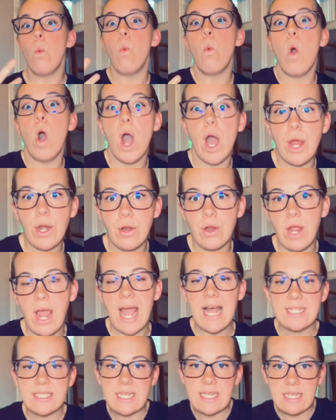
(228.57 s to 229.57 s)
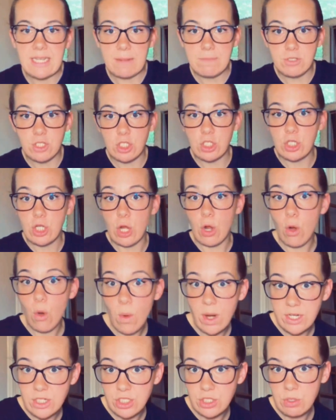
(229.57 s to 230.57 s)
water, asking them to
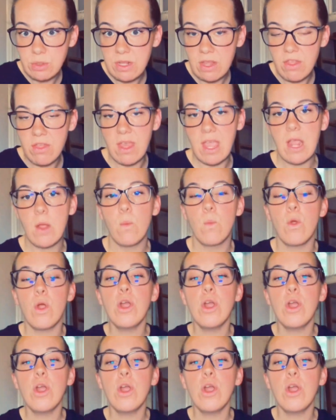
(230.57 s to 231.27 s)
go and do the thing.